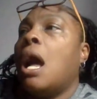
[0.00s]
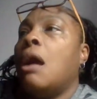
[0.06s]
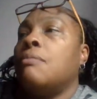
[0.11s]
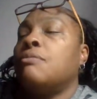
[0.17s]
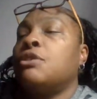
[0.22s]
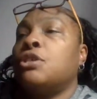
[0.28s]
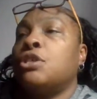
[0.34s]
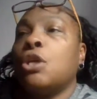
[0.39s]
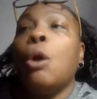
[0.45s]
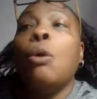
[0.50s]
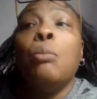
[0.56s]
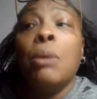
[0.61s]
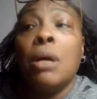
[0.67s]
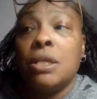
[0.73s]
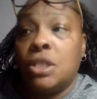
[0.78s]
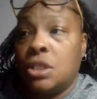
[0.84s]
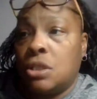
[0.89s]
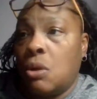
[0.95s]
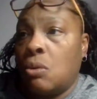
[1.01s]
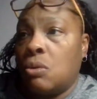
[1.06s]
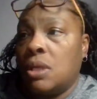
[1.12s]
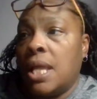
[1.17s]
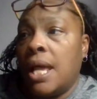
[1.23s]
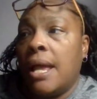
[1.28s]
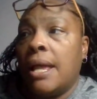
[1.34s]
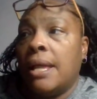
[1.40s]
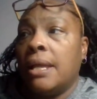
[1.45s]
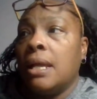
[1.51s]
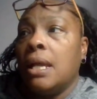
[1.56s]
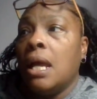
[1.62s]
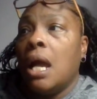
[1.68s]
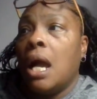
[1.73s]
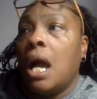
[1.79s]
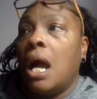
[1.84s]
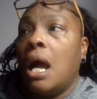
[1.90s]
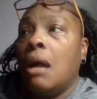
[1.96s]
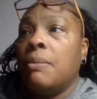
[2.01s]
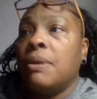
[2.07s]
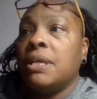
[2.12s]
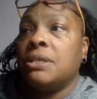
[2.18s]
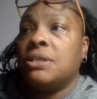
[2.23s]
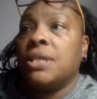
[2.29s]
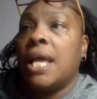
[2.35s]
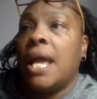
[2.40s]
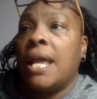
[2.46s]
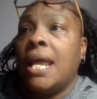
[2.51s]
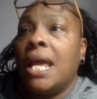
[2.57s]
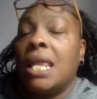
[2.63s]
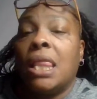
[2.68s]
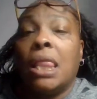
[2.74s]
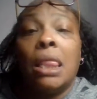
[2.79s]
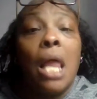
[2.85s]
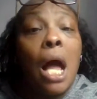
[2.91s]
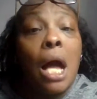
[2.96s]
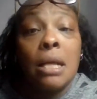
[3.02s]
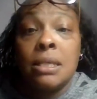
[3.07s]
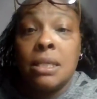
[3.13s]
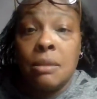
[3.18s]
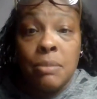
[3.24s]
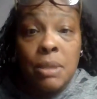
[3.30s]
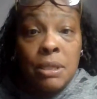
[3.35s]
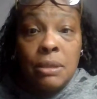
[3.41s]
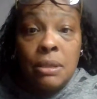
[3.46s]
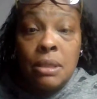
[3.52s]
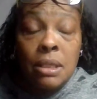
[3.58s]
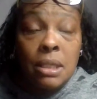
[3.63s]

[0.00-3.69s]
So much so that his dad had locked him in